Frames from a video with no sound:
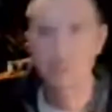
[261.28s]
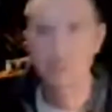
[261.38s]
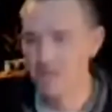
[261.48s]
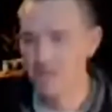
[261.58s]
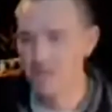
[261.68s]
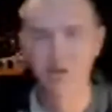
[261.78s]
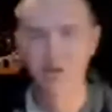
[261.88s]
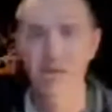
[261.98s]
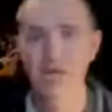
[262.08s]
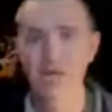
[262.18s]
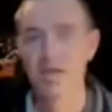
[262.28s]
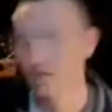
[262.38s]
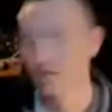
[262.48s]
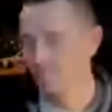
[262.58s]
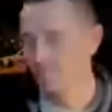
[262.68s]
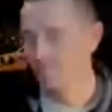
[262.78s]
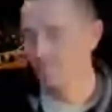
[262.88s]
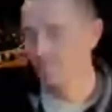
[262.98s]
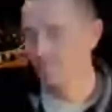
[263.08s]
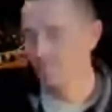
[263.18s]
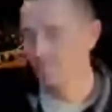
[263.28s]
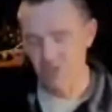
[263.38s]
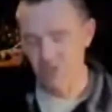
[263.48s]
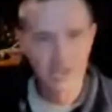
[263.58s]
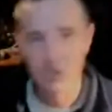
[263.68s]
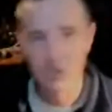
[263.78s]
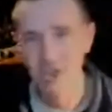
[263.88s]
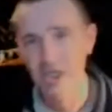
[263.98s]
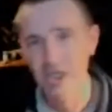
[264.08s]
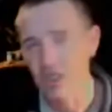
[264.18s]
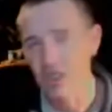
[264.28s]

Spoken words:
country, the sooner this shit gets